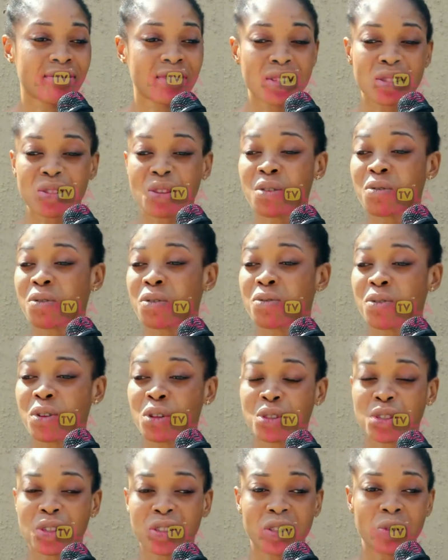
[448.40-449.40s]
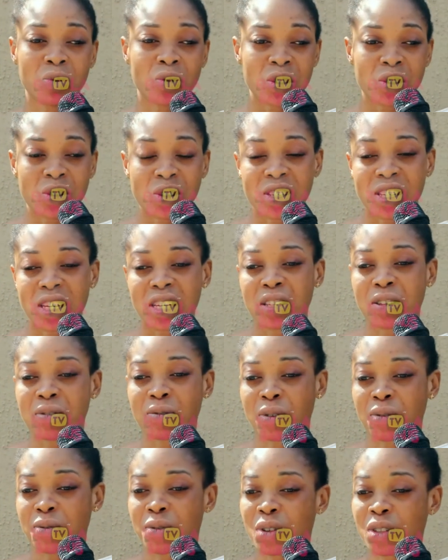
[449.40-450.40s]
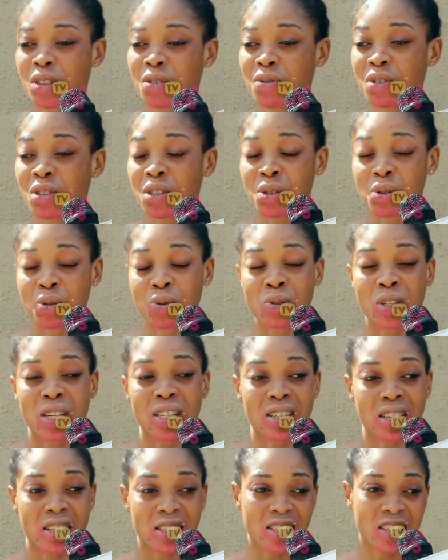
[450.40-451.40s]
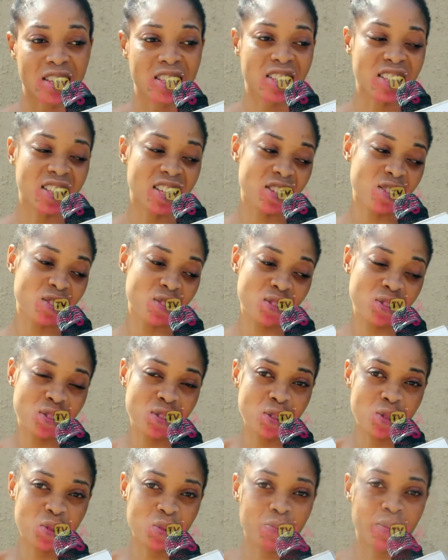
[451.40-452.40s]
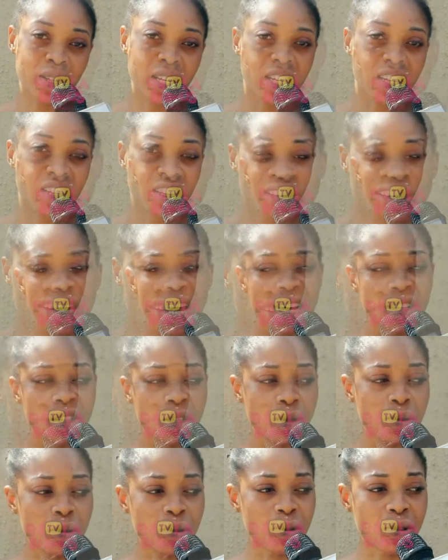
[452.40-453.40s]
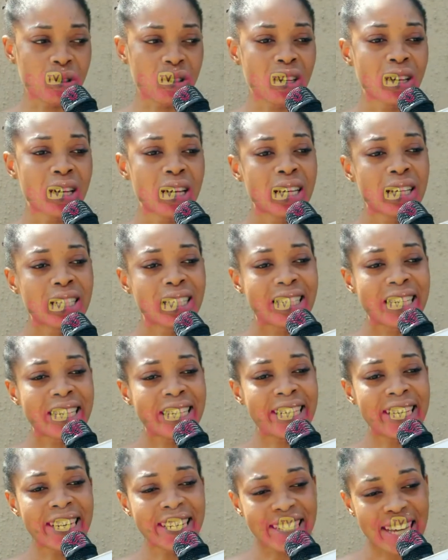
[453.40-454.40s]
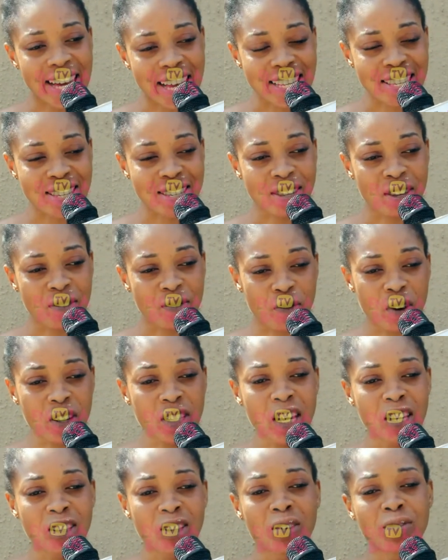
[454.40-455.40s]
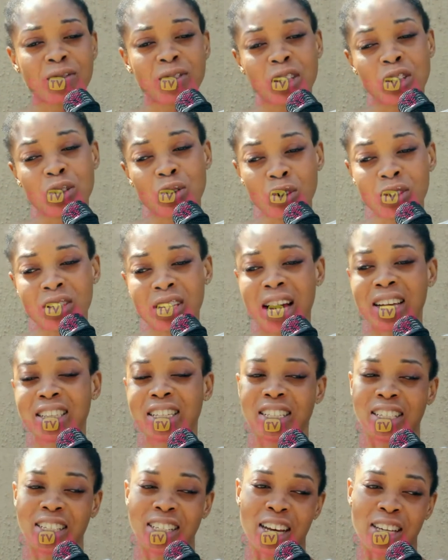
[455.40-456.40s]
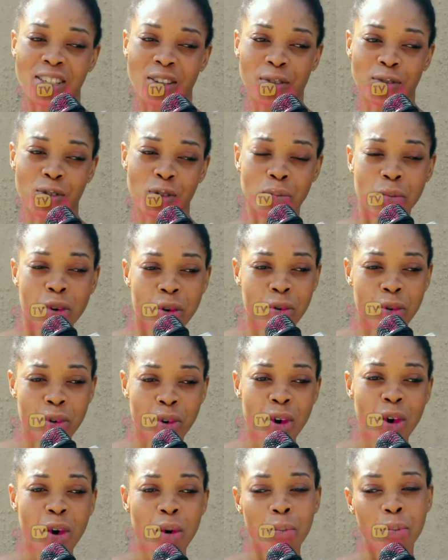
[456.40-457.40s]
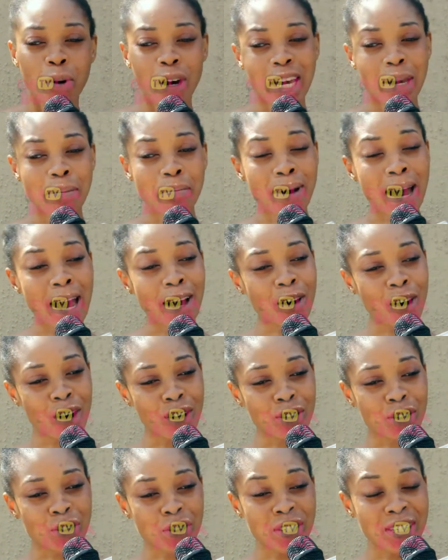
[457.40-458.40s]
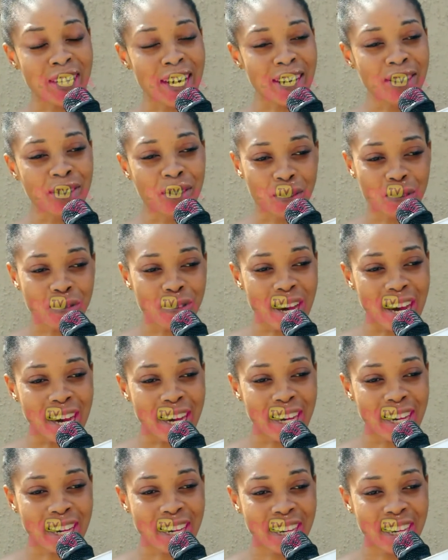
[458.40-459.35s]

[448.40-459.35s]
It's not even functioning. We're just saying it for fun. Even the students are saying it. They're just using it to play. We are the youth. The leaders, funny enough, the youth are the leaders of tomorrow. But in my country, Nigeria,